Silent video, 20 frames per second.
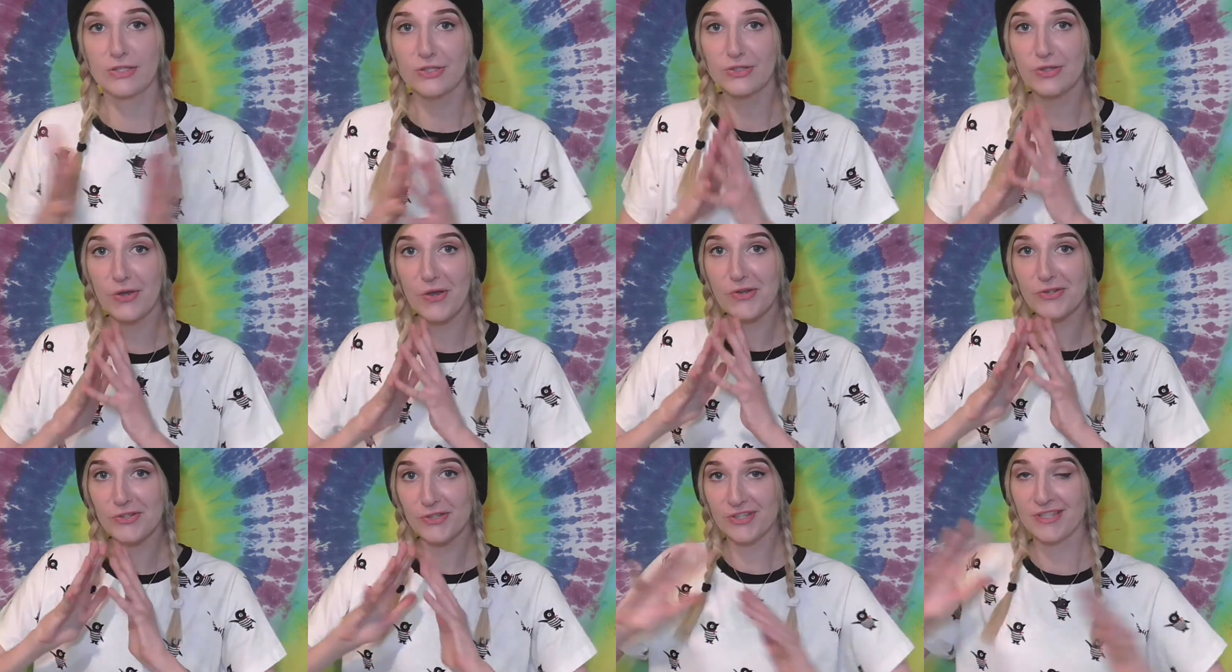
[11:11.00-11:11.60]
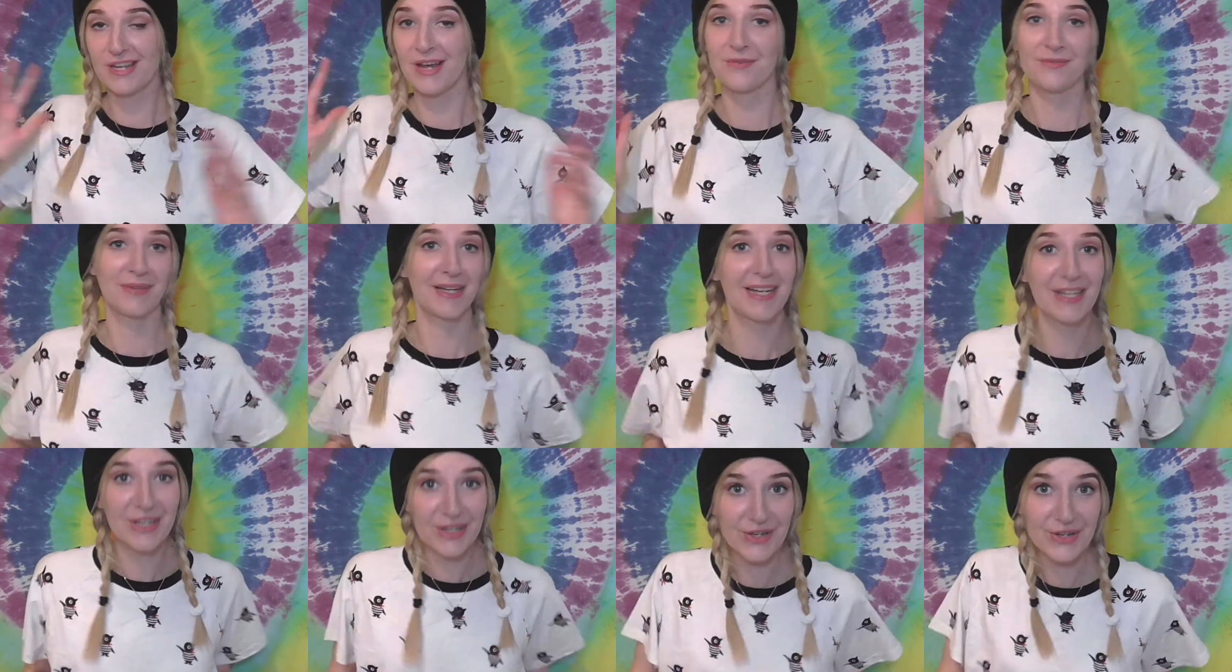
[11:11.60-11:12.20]
The skirt turned out
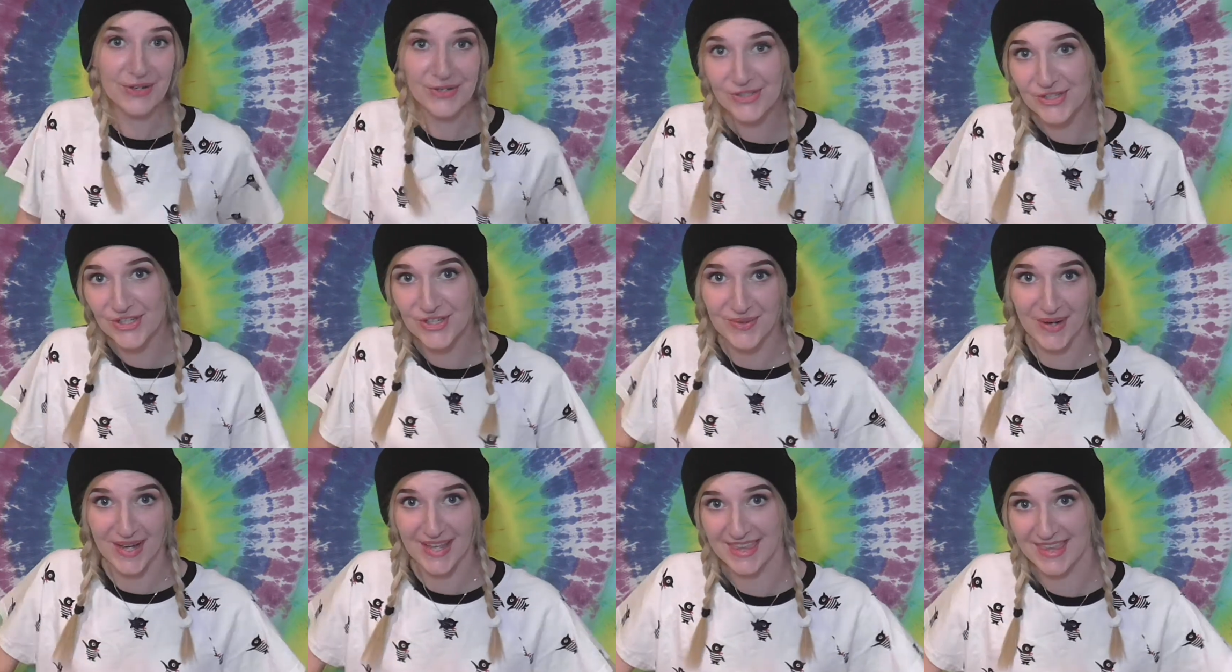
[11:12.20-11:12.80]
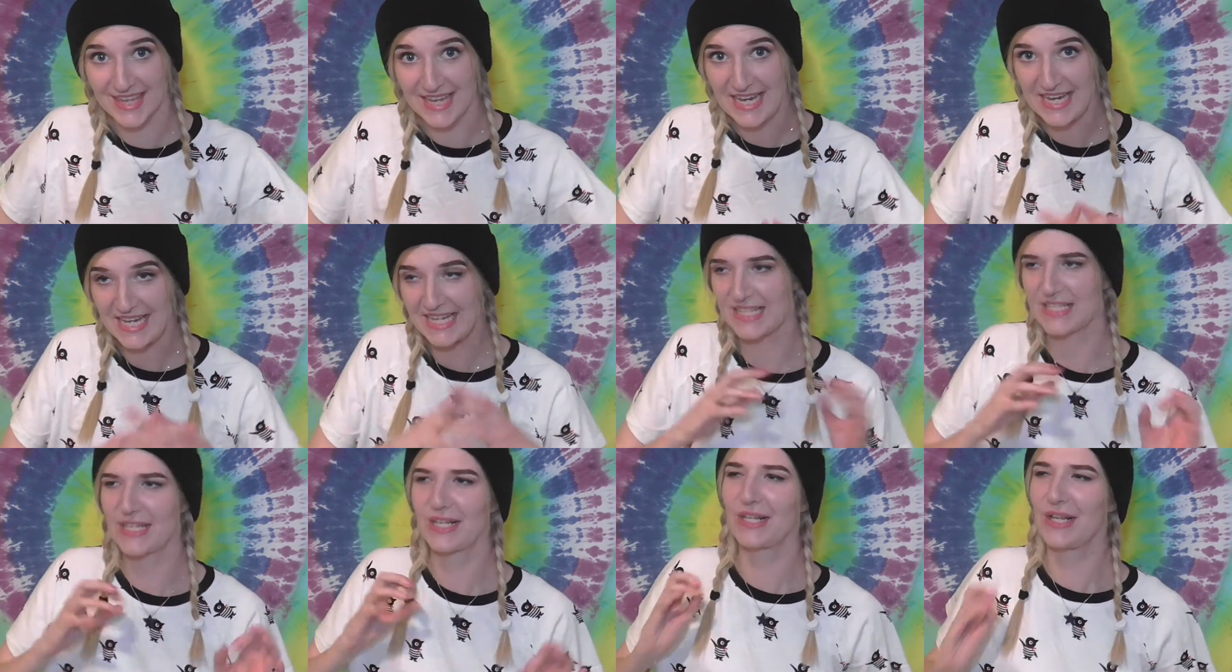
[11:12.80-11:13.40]
really cute too, I think.
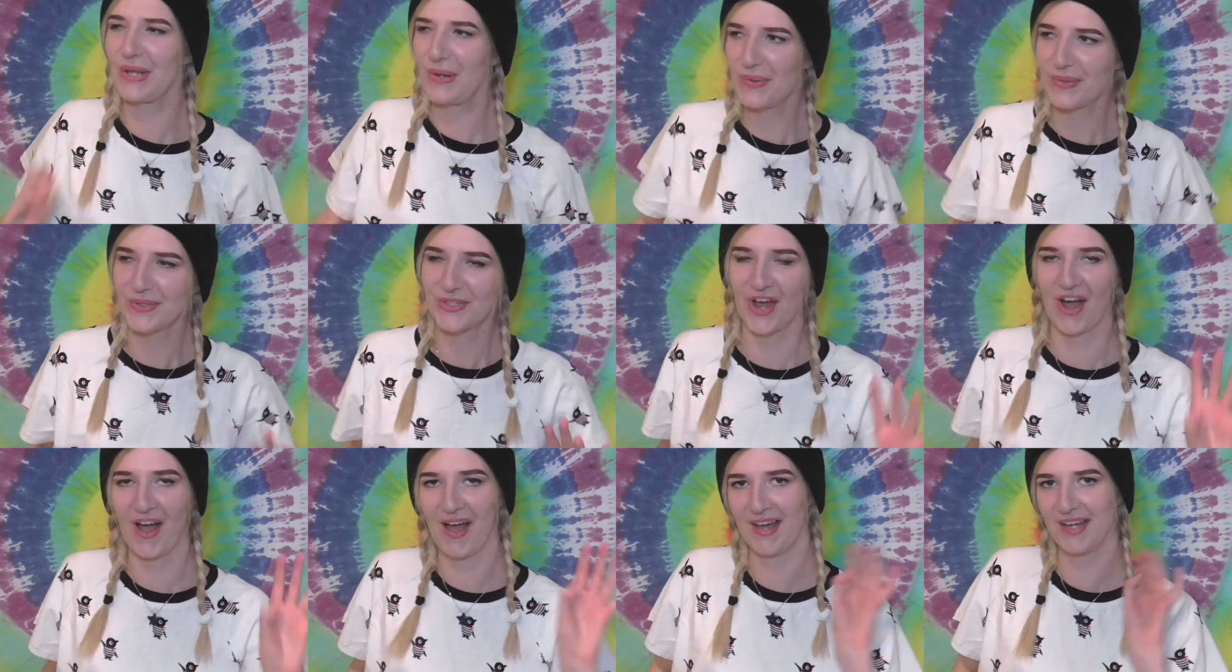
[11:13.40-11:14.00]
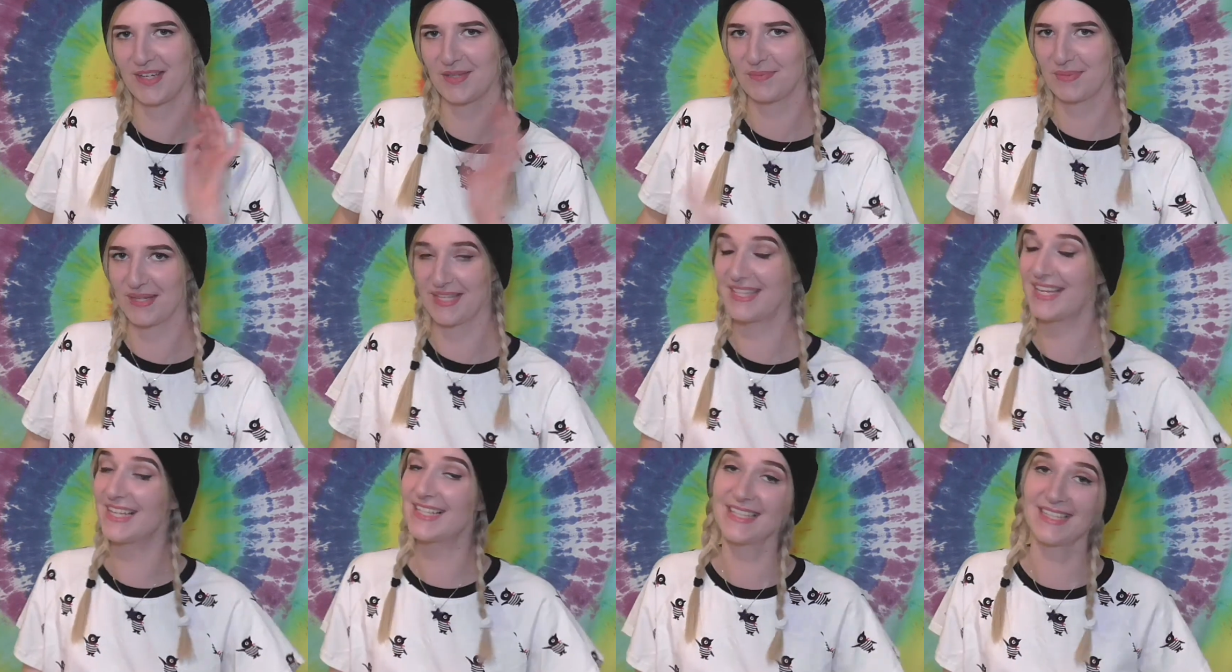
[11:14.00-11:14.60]
It's a little tight,
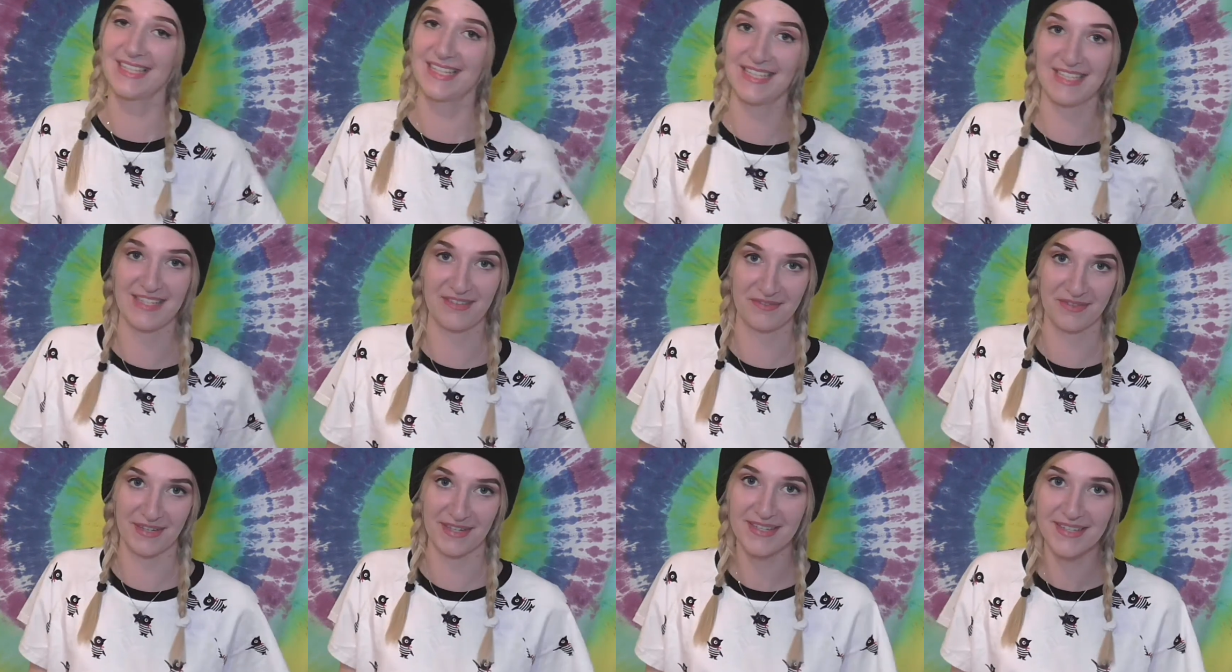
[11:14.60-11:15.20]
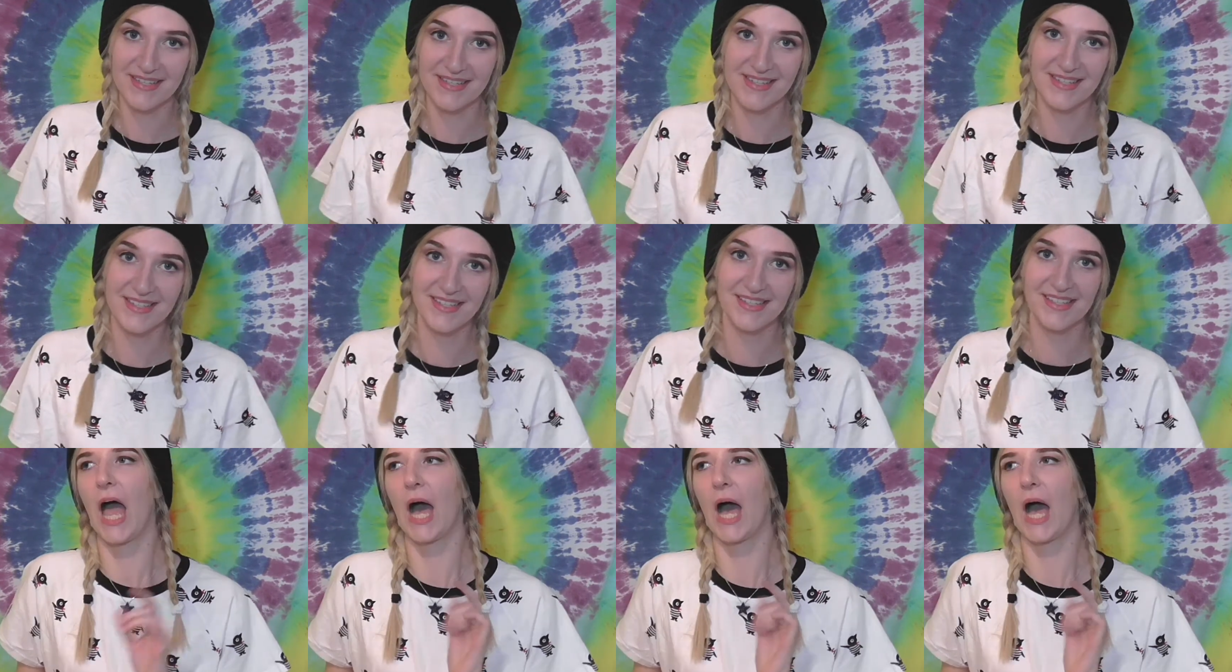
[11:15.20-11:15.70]
but that's an easy fix.